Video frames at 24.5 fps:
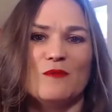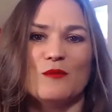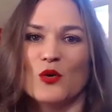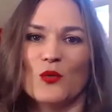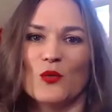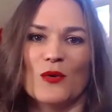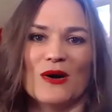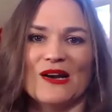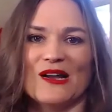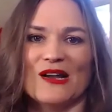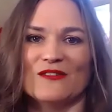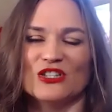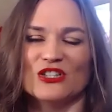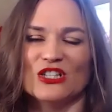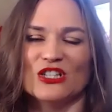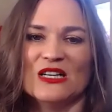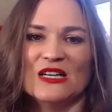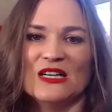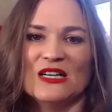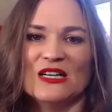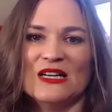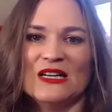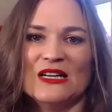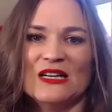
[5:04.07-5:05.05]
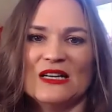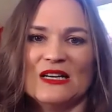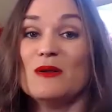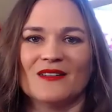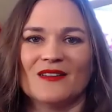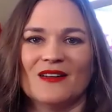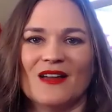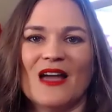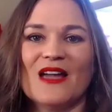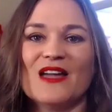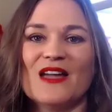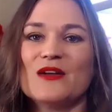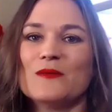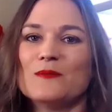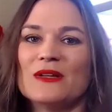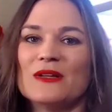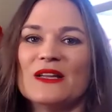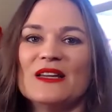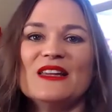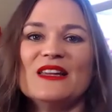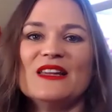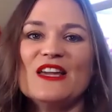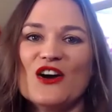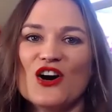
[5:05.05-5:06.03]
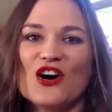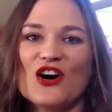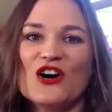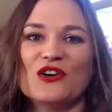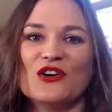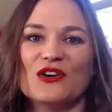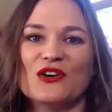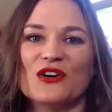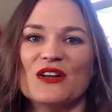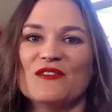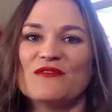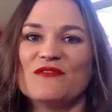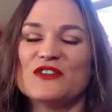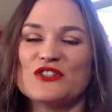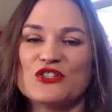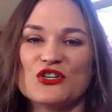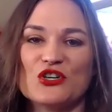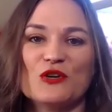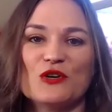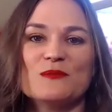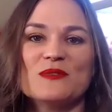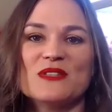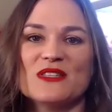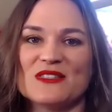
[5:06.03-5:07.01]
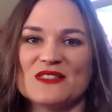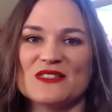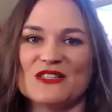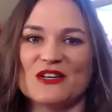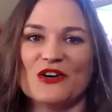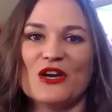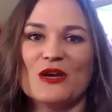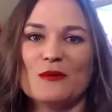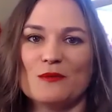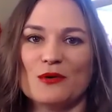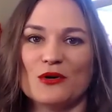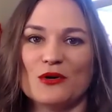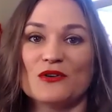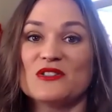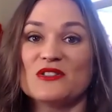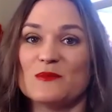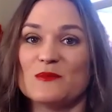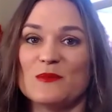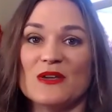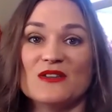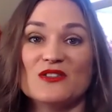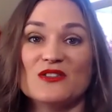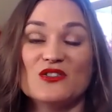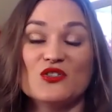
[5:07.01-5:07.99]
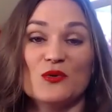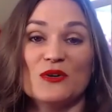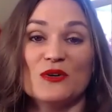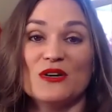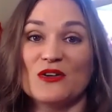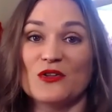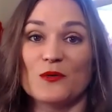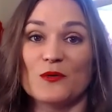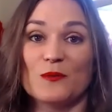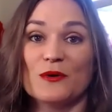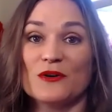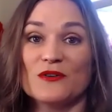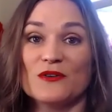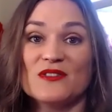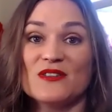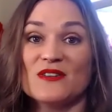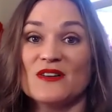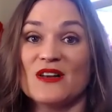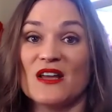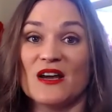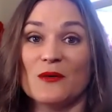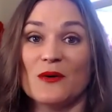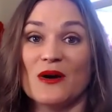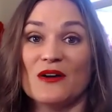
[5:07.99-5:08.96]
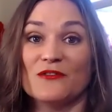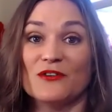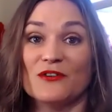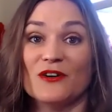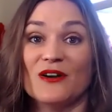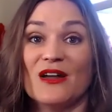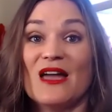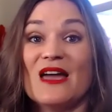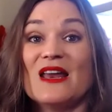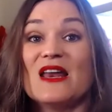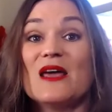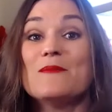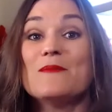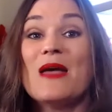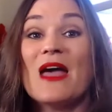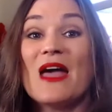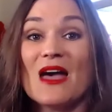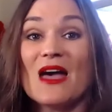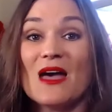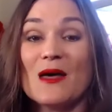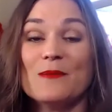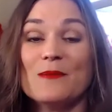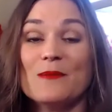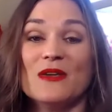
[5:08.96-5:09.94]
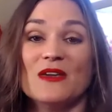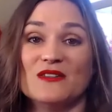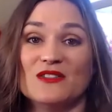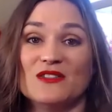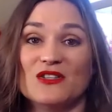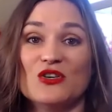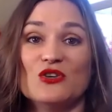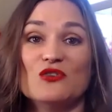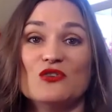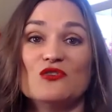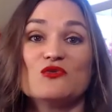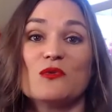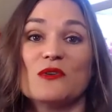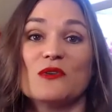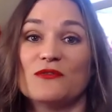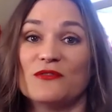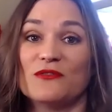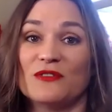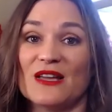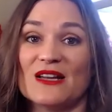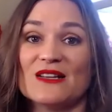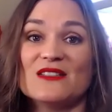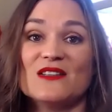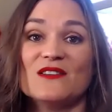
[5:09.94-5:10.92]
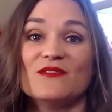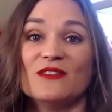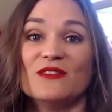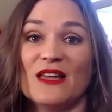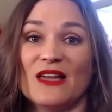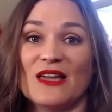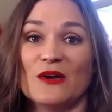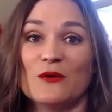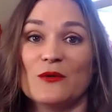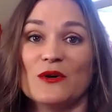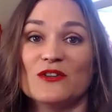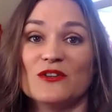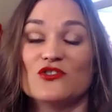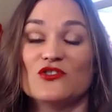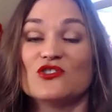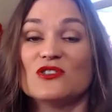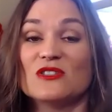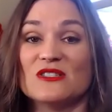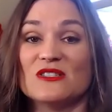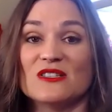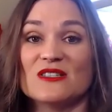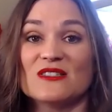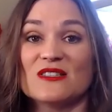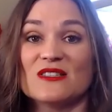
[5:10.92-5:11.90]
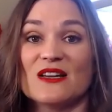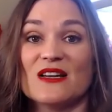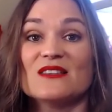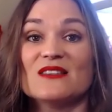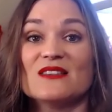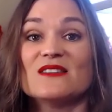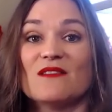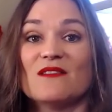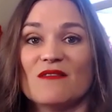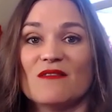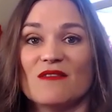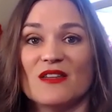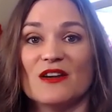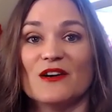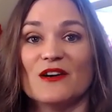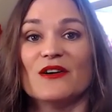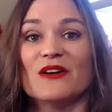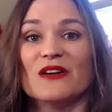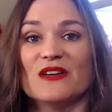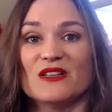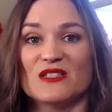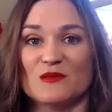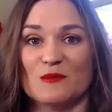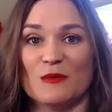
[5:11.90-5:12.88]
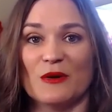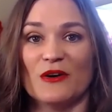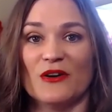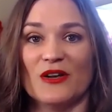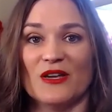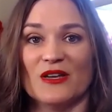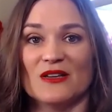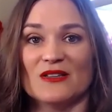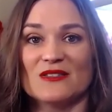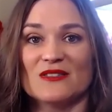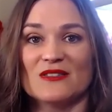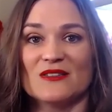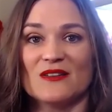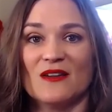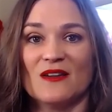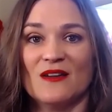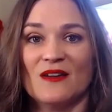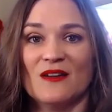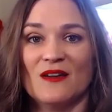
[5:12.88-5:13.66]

or whatever. I completely honor if the term cesarean birth speaks to another person, however, and I'm happy to use reflective language to discuss their experience.